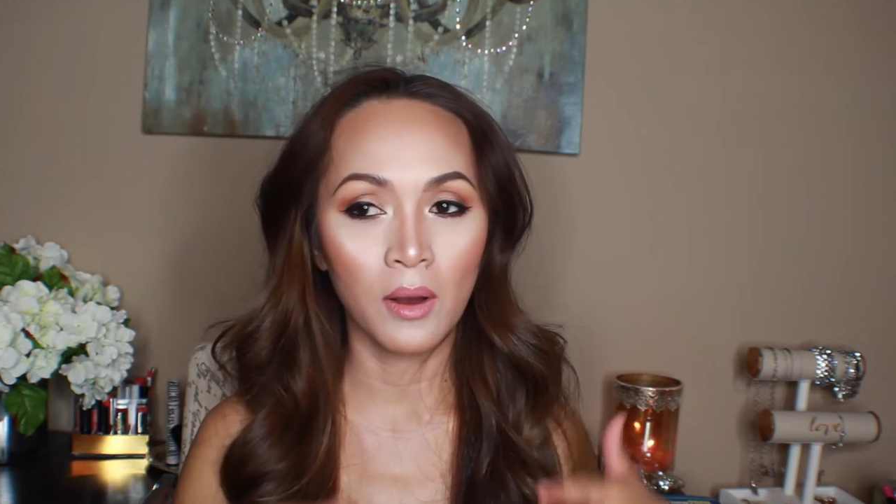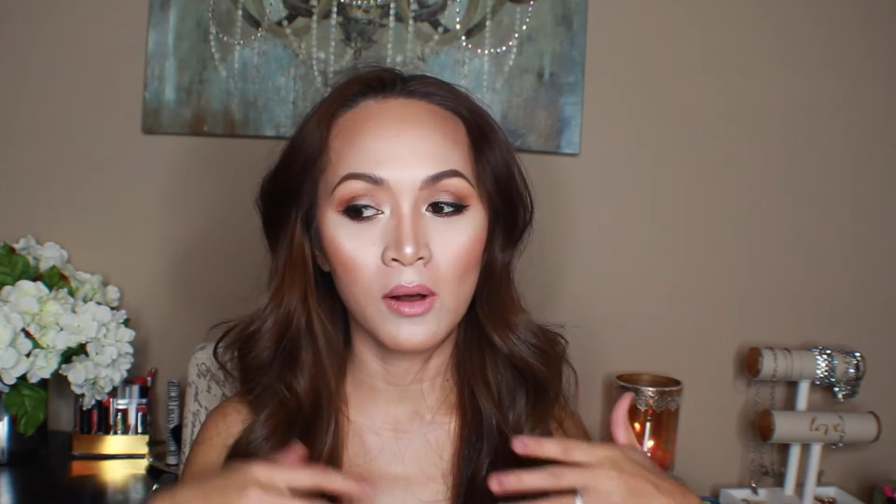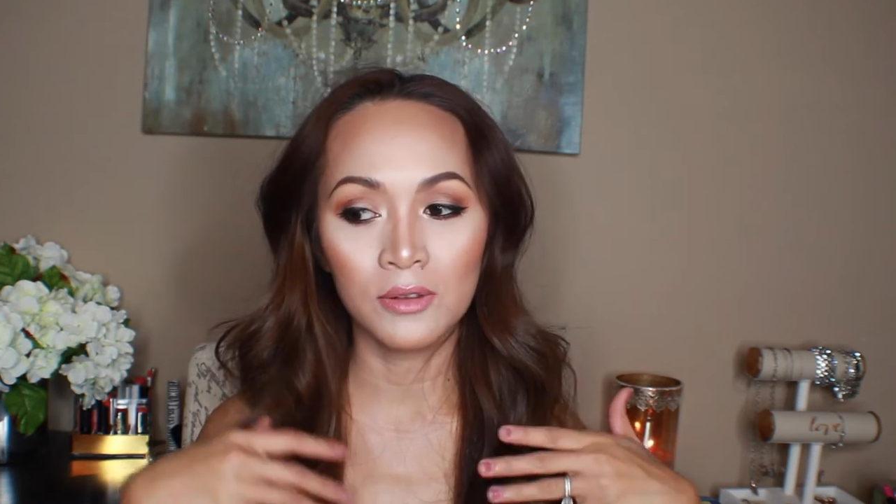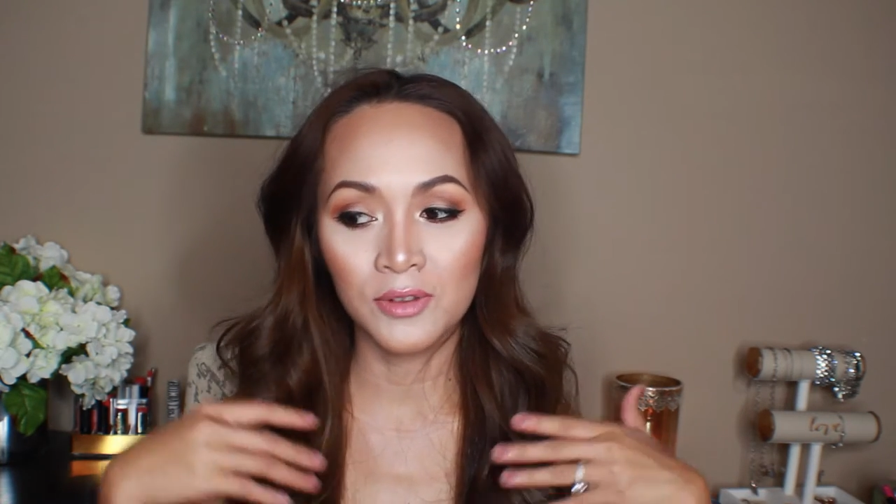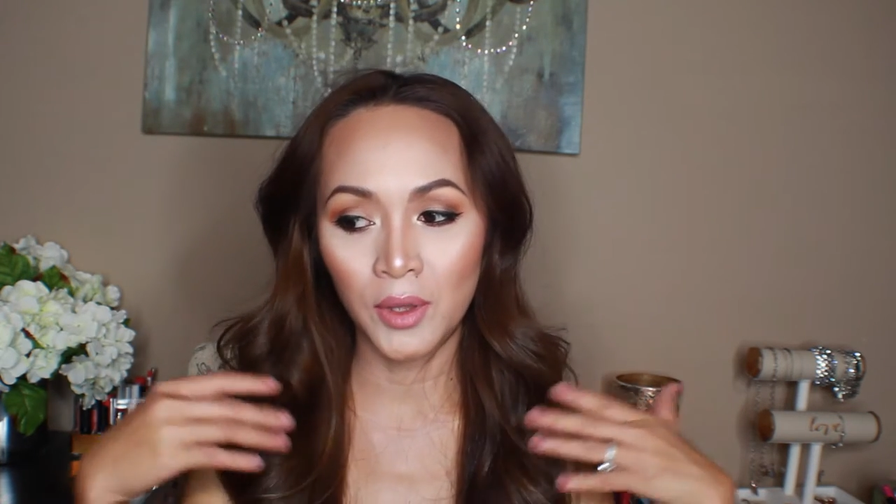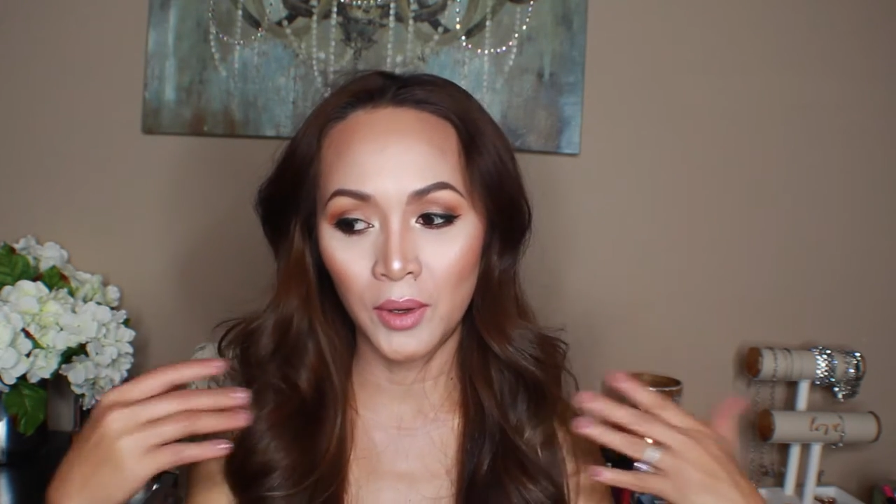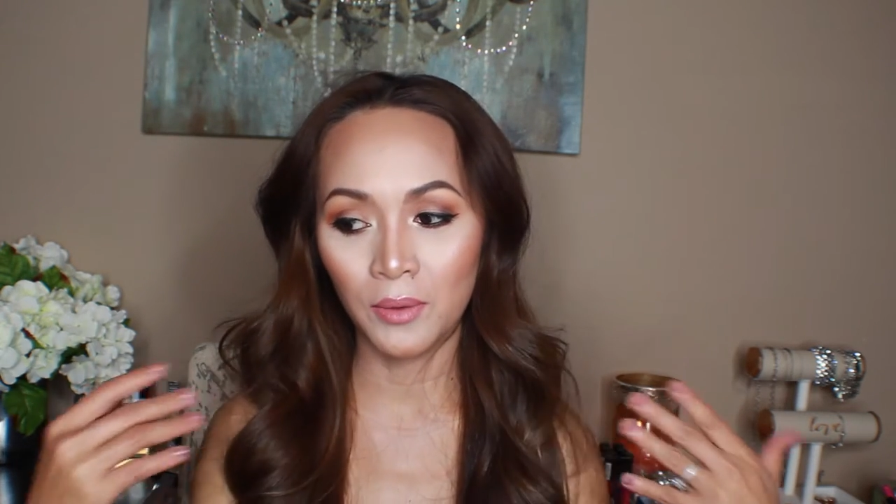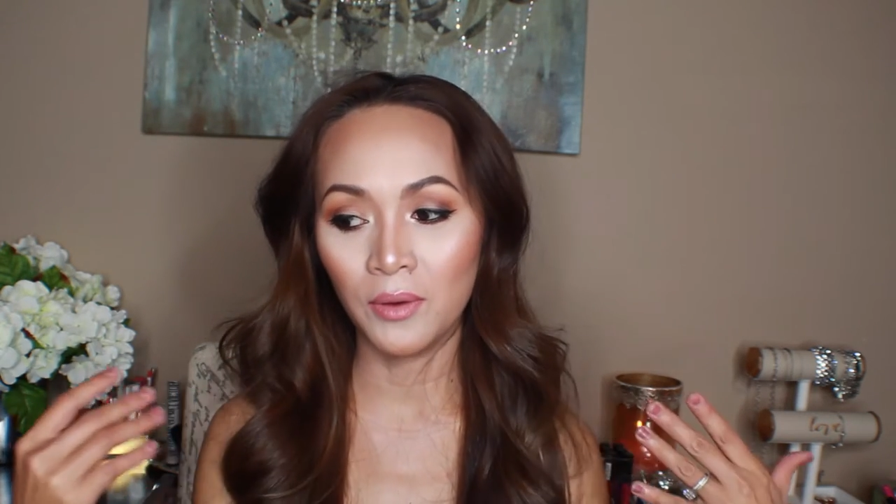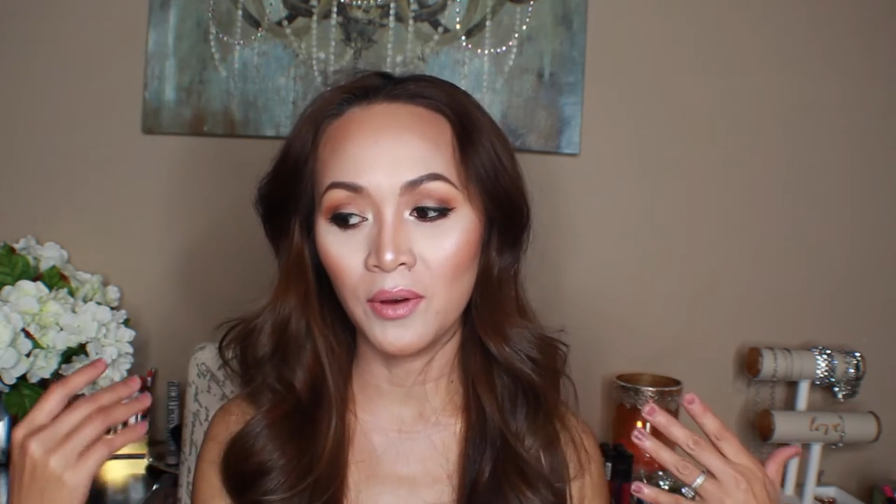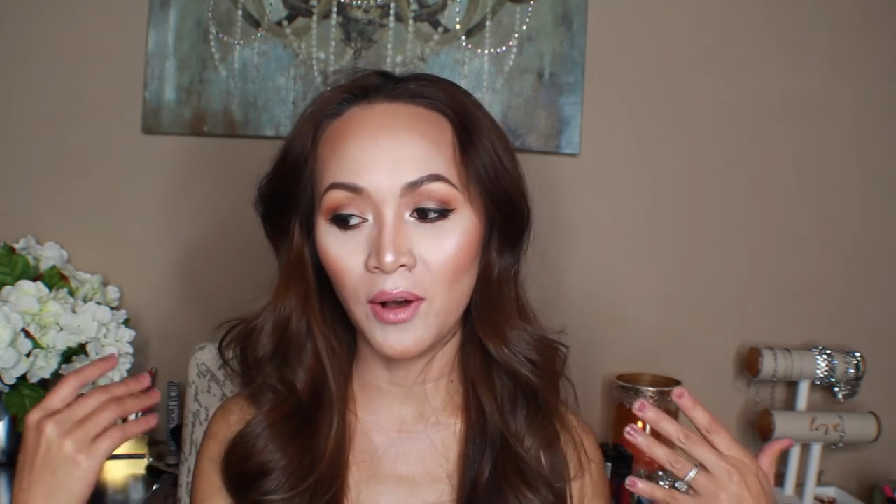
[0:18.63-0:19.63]

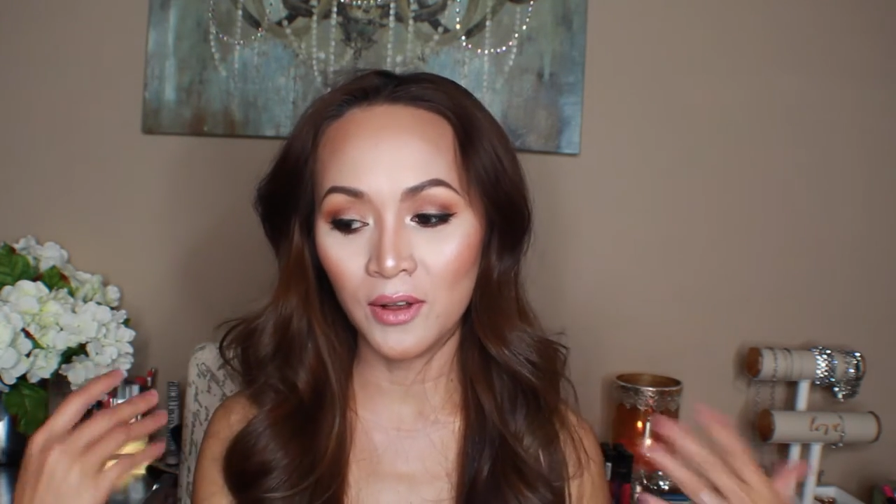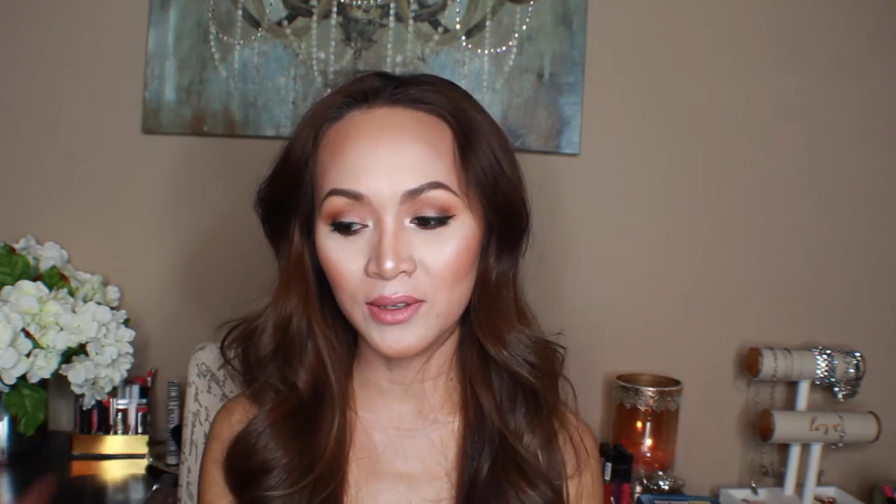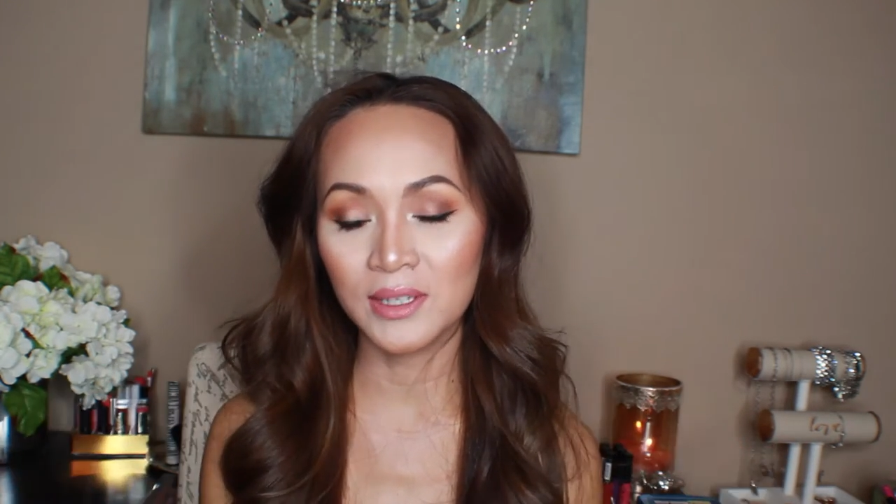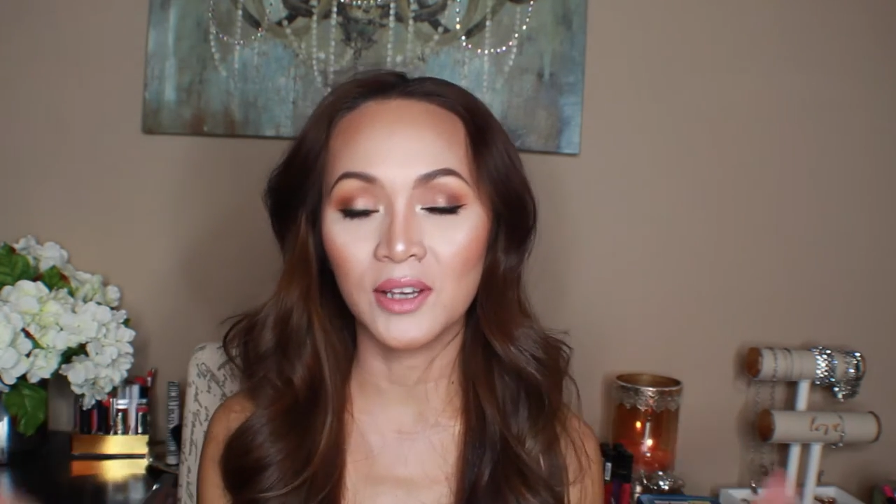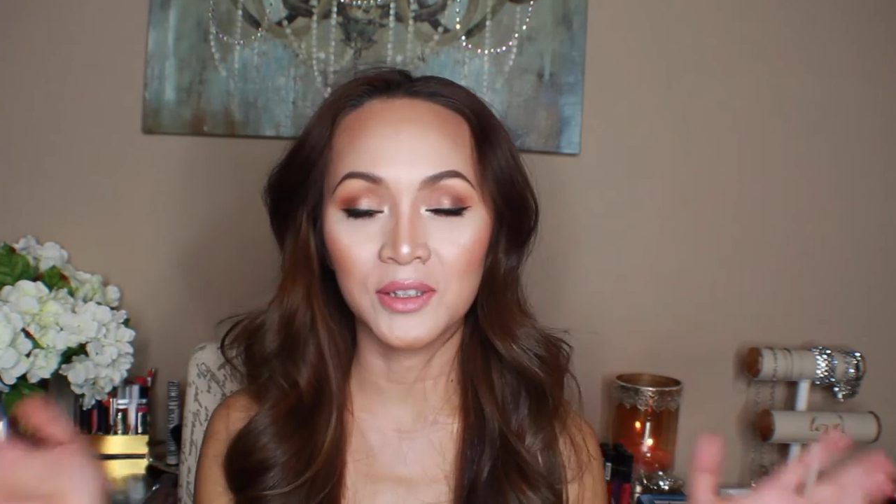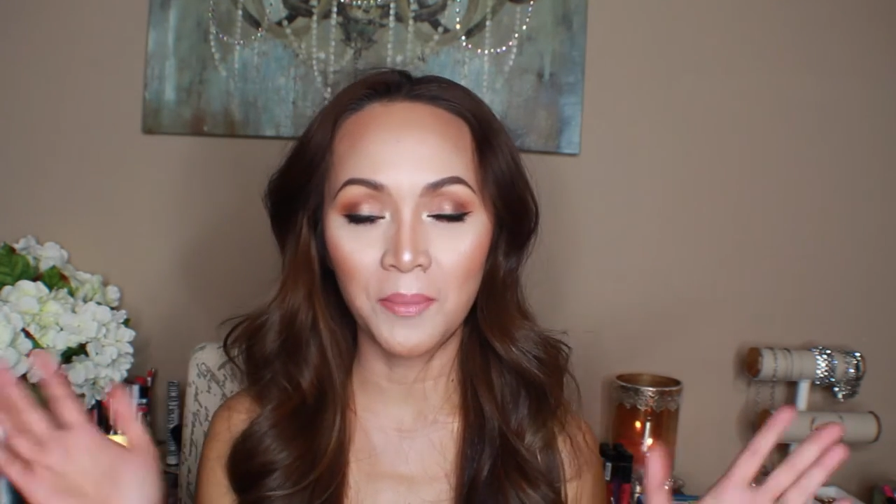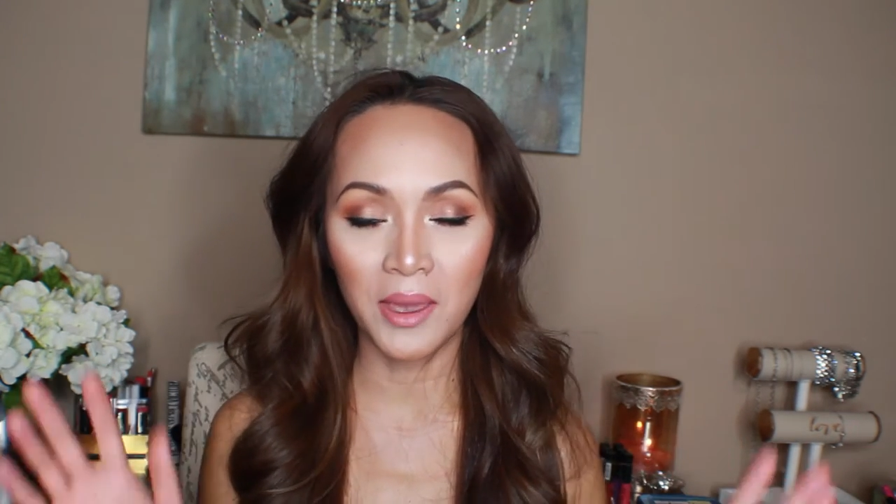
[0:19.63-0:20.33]
Although all this other